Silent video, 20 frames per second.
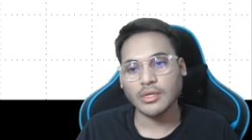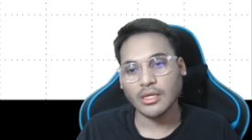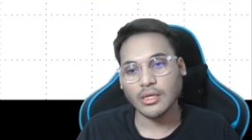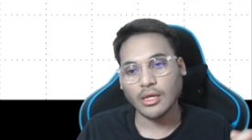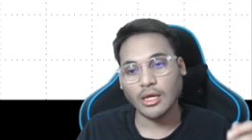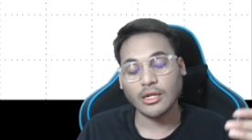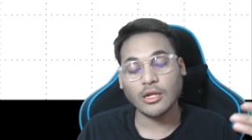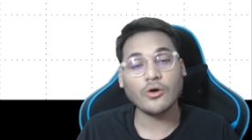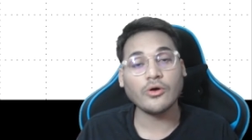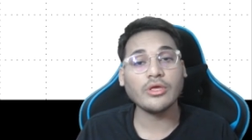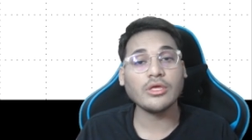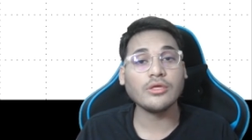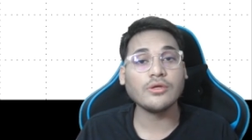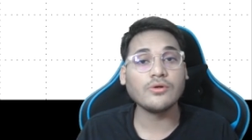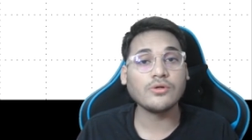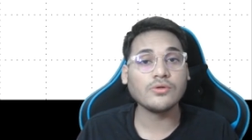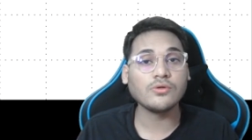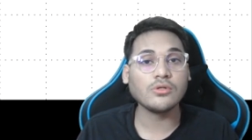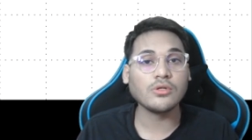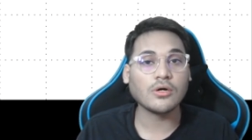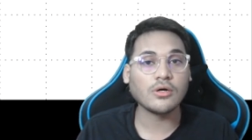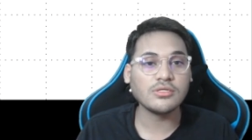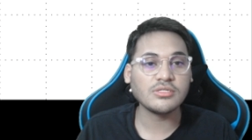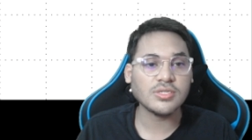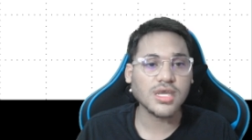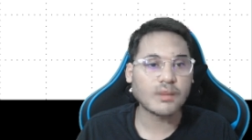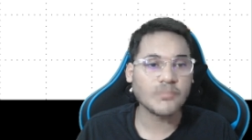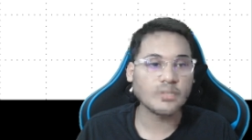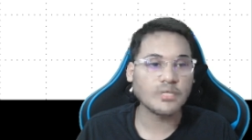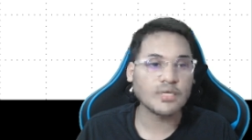allowing you to launch
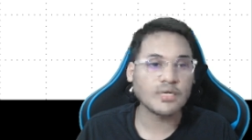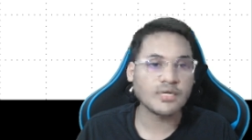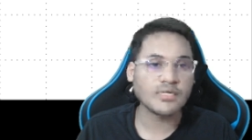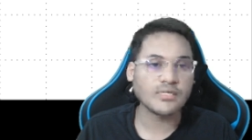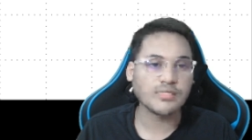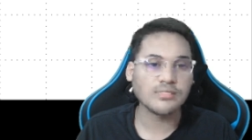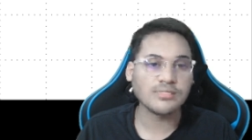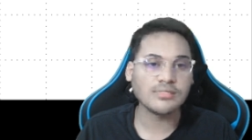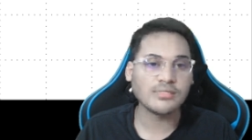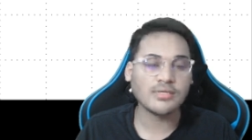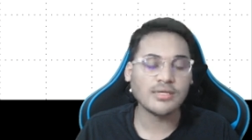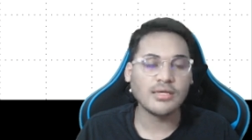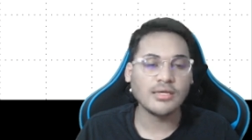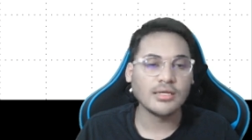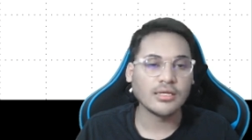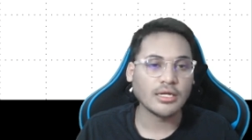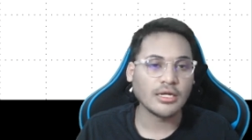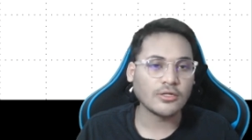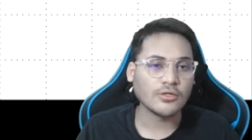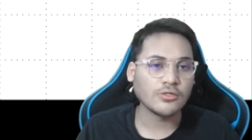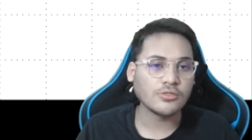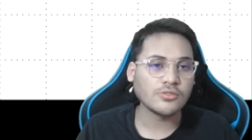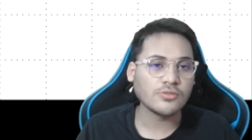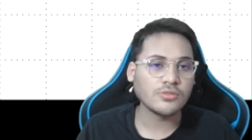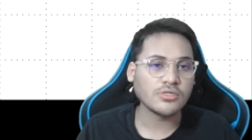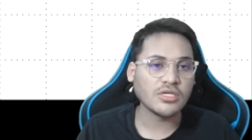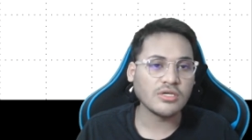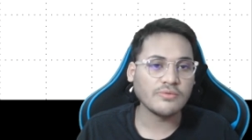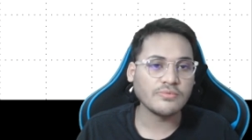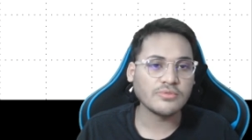applications, it
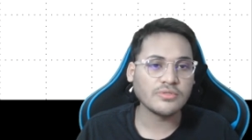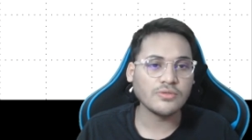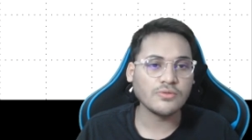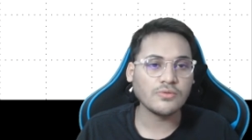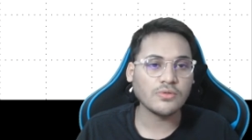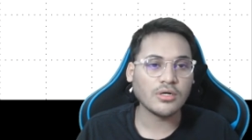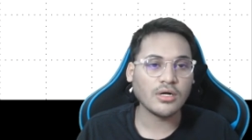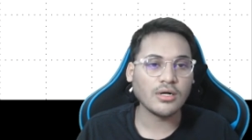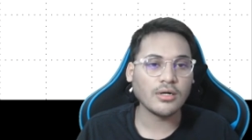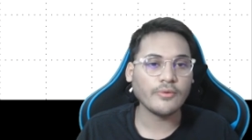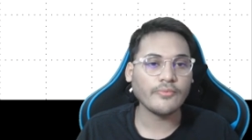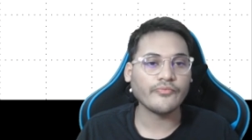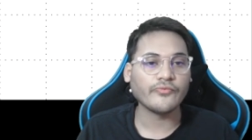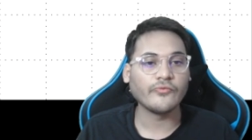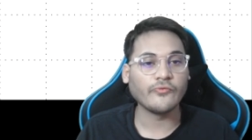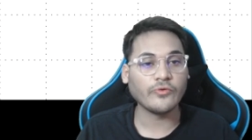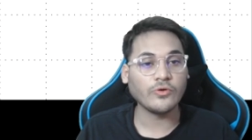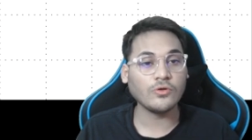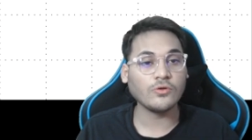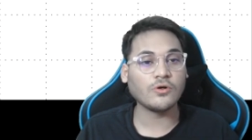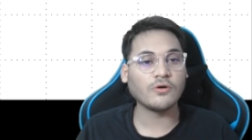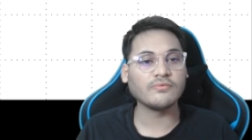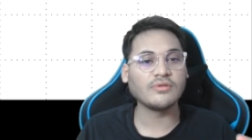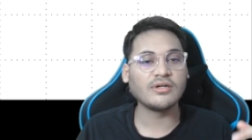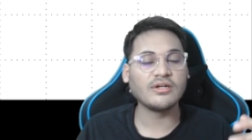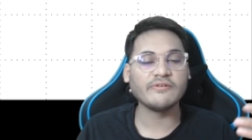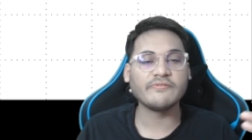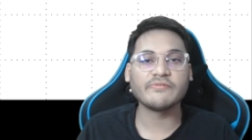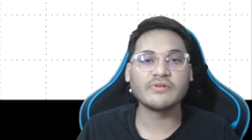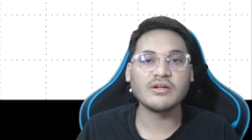also gives you a view of
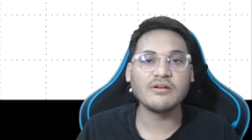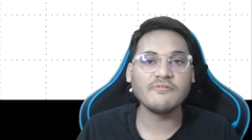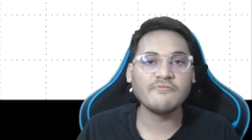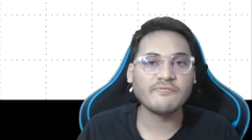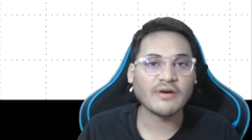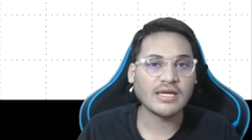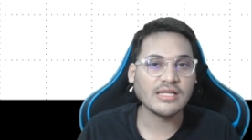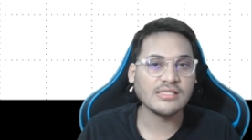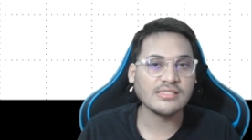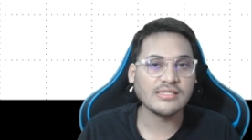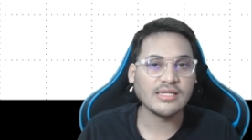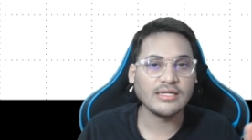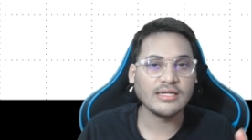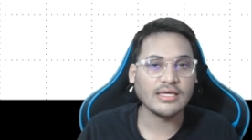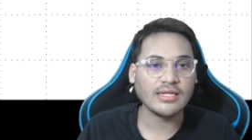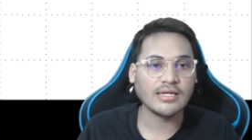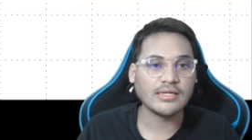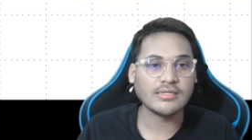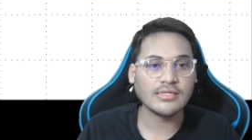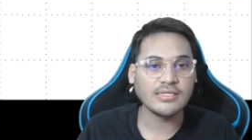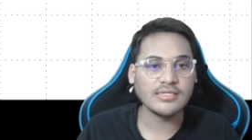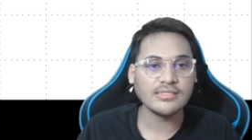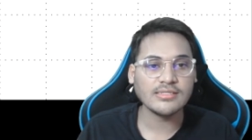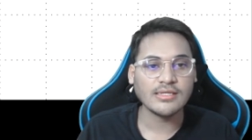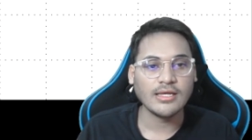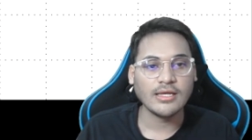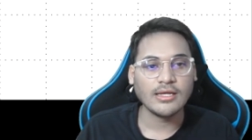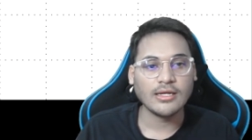the different files and directories